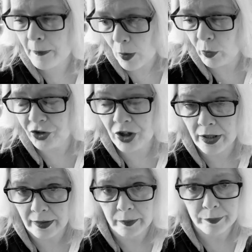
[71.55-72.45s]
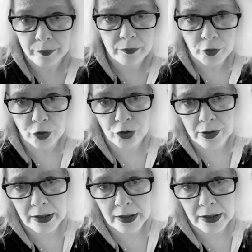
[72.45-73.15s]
which I usually